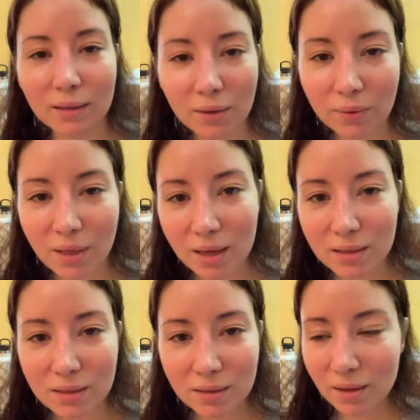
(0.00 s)
you know, and
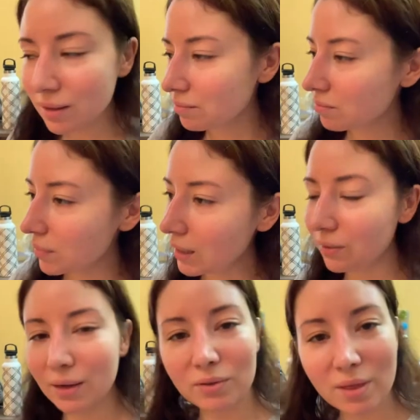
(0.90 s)
that's, I
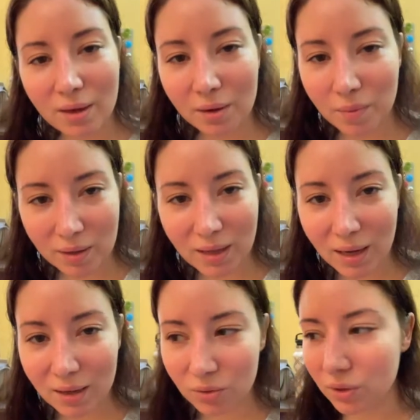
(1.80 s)
don't have to think about
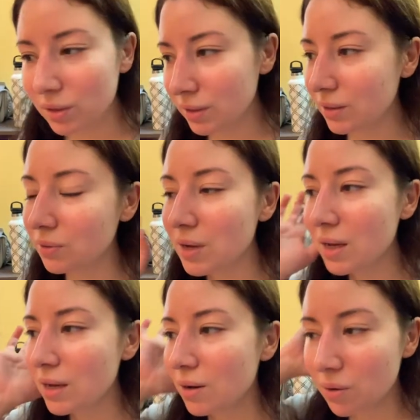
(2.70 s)
that, or you know,
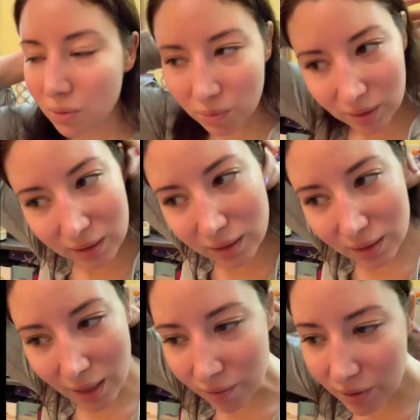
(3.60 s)

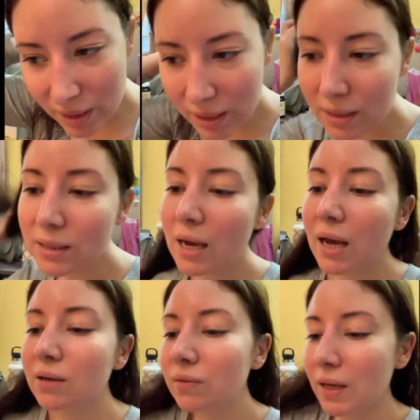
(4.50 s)
everything is
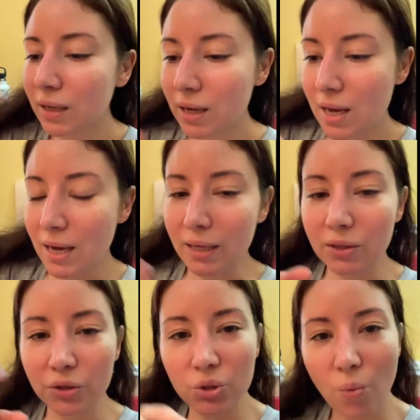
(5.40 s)
kind of like
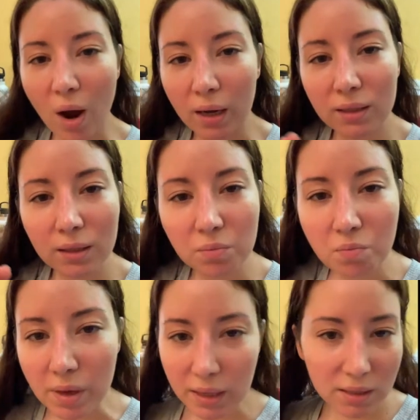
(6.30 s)
intertwined
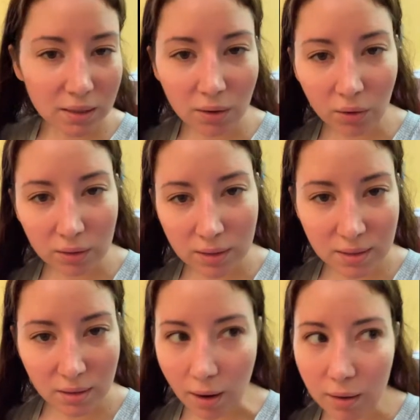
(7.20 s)
and mixed and all this
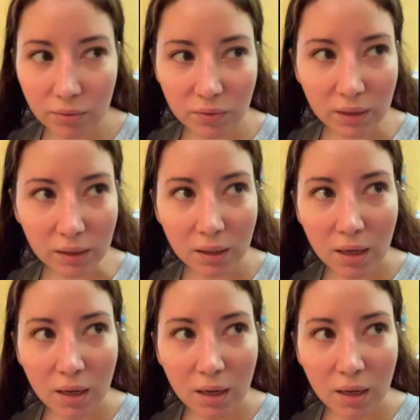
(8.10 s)
stuff. And